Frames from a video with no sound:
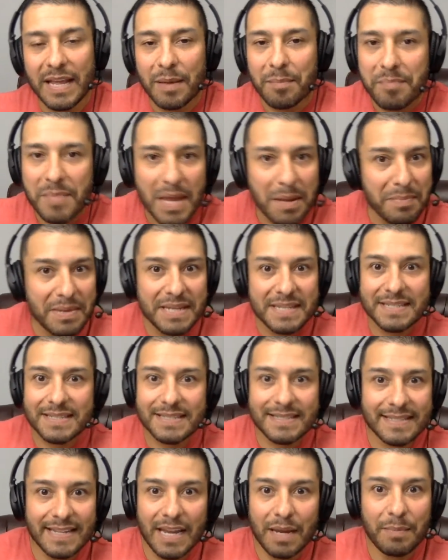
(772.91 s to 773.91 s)
Maybe is the
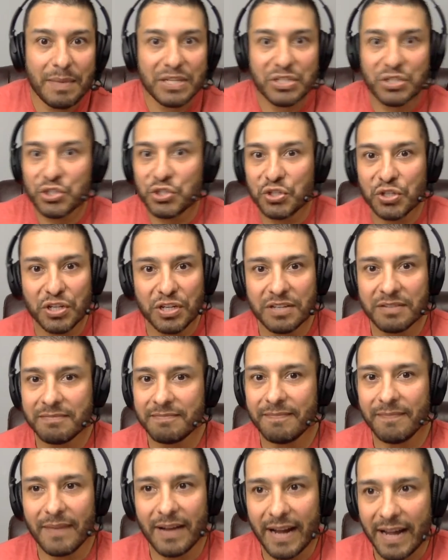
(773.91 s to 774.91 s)
same as should,
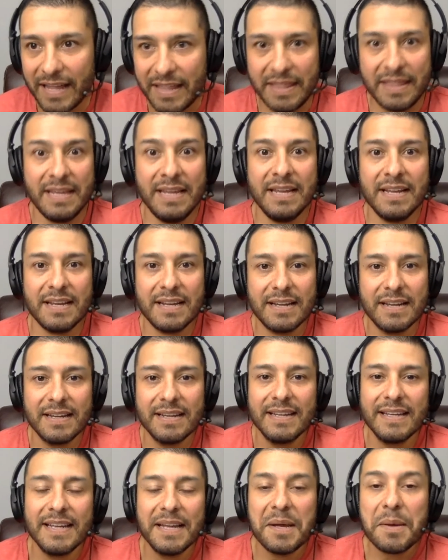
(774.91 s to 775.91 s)
I think.
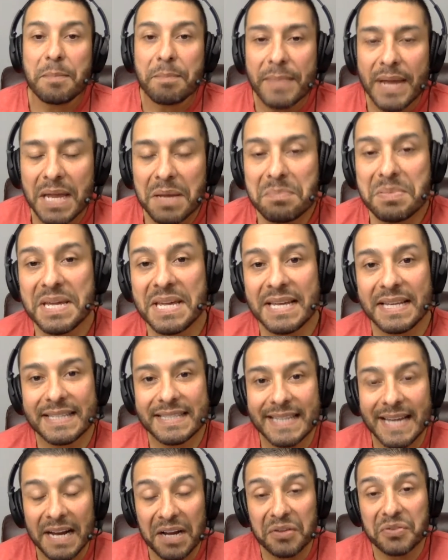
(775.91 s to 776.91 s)
Maybe
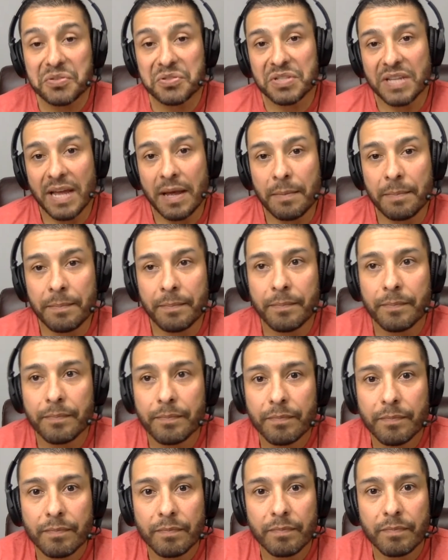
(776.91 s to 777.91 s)
tells them
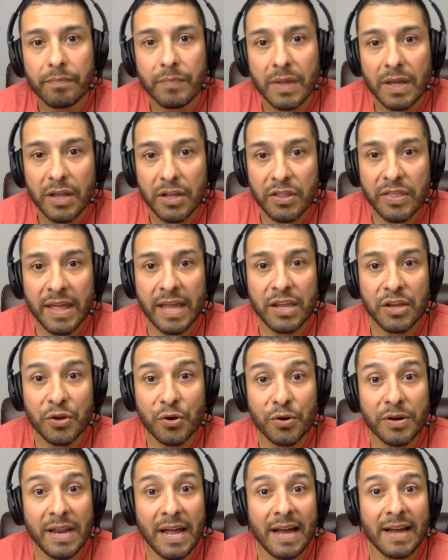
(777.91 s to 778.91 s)
that
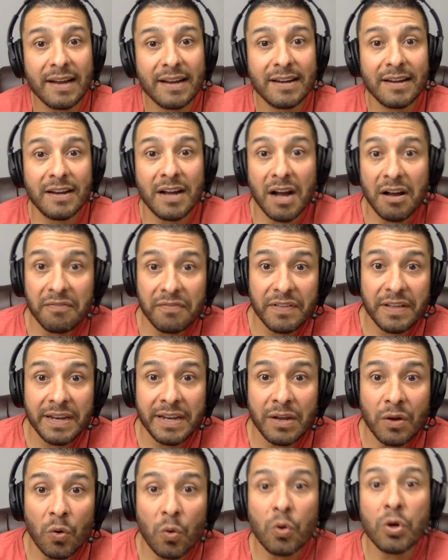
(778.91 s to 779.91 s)
you're not
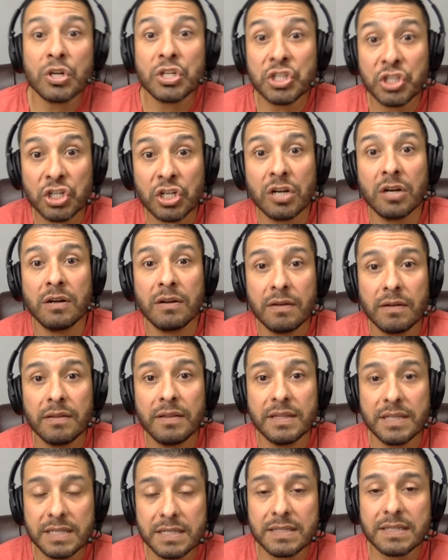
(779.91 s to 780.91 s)
confident or sure
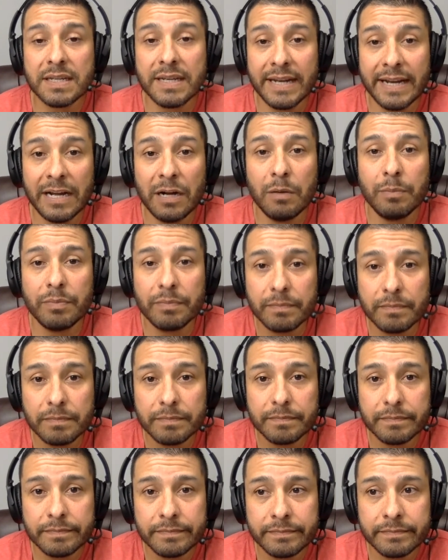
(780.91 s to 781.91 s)
this is going to help.
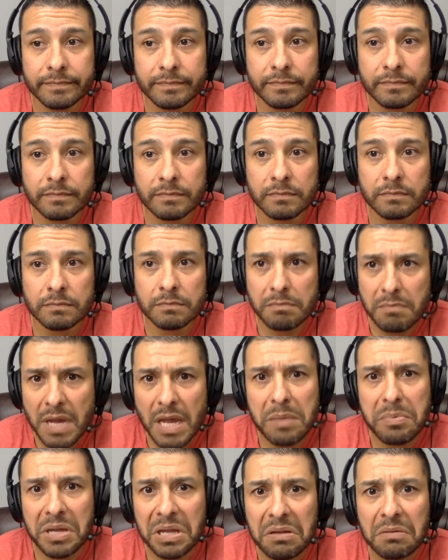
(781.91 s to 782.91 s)

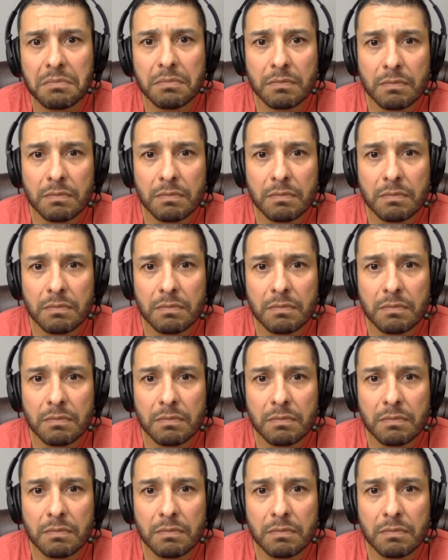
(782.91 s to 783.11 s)
Maybe.